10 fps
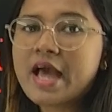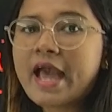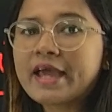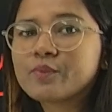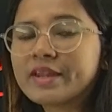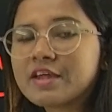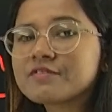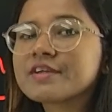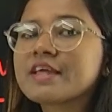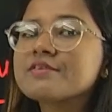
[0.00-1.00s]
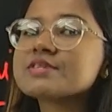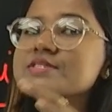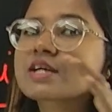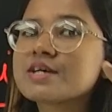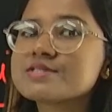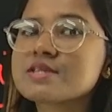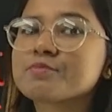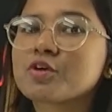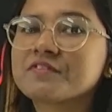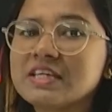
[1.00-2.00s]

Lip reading: And whenever there is the concept of